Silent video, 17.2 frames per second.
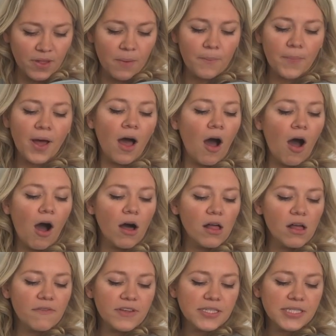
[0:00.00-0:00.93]
but
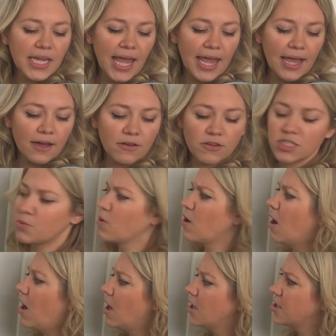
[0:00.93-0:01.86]
all of his angles
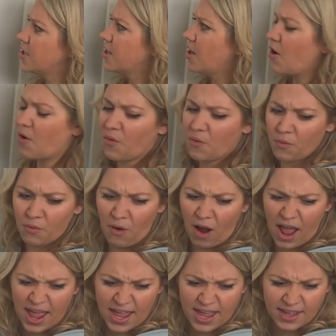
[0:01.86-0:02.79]
were also
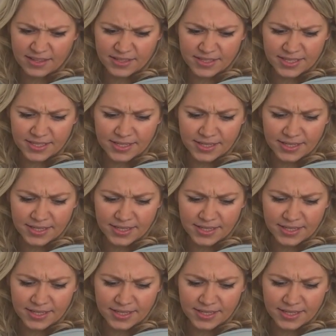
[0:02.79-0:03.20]
right,